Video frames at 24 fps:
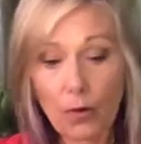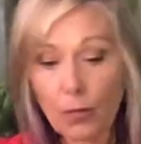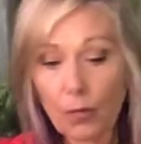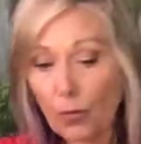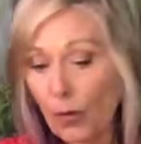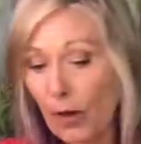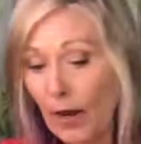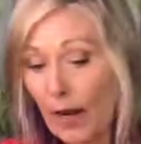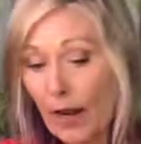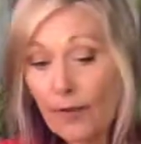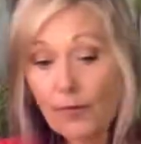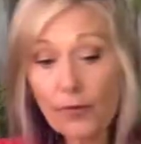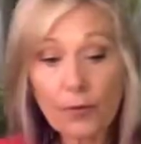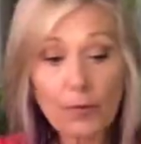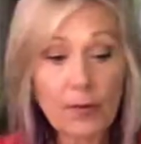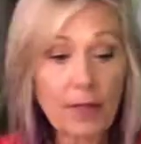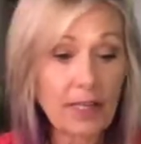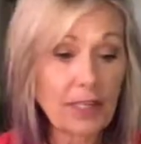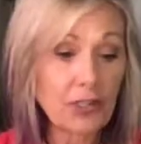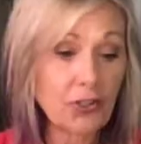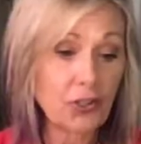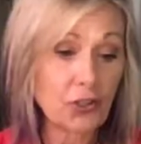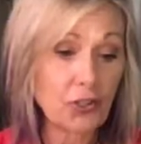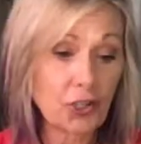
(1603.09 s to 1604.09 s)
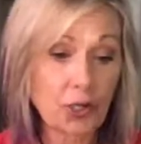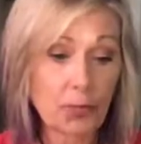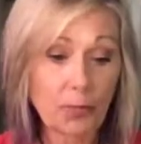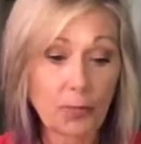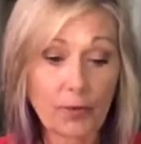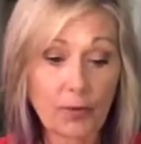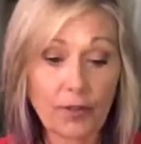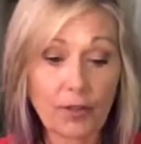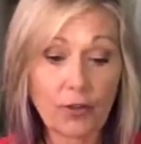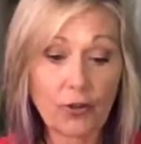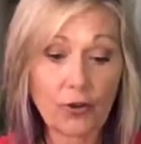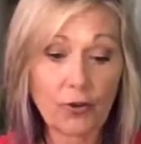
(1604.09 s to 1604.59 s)
whatever relationship
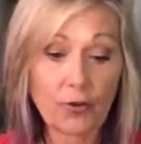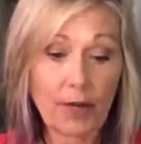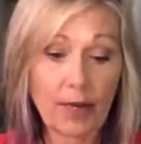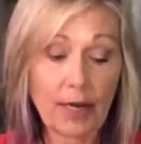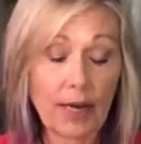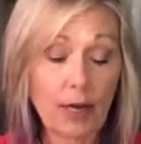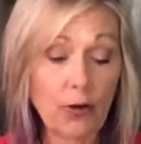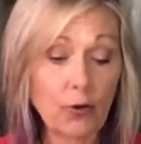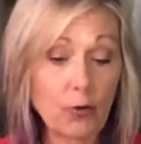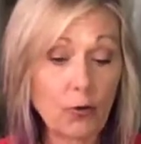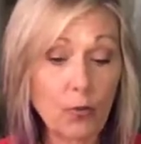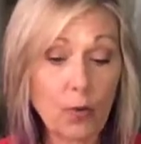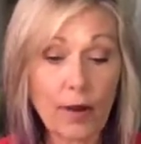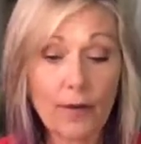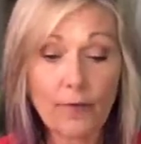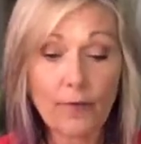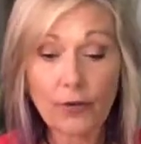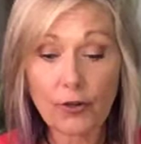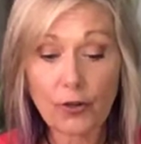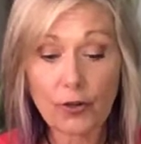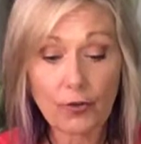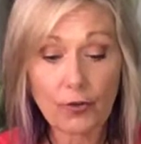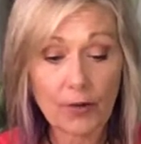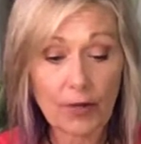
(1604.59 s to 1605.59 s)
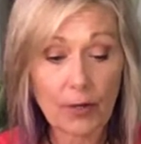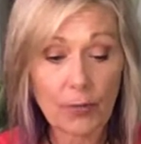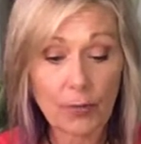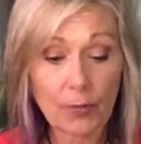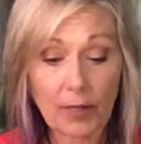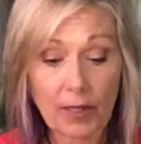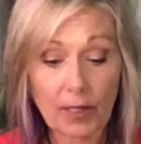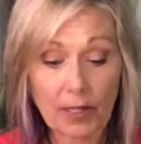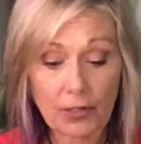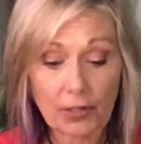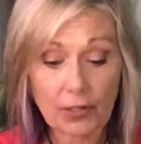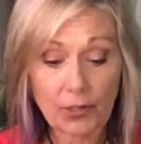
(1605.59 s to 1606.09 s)
you're in and whoever you're in a
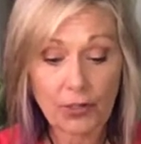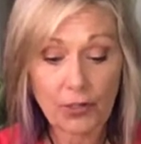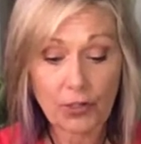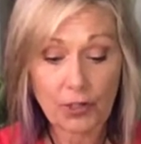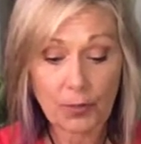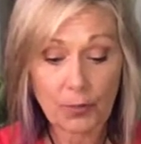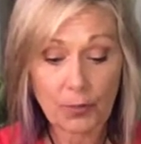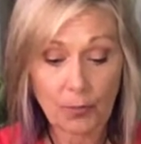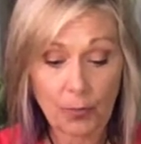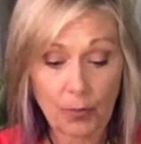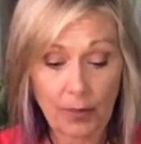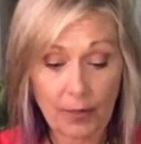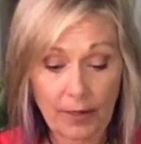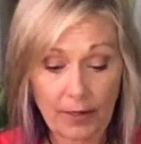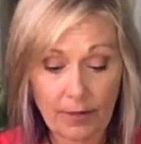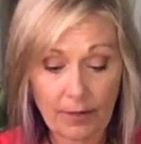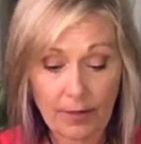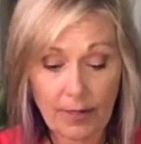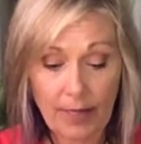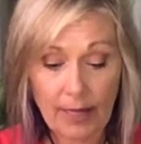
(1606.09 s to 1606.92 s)
relationship with,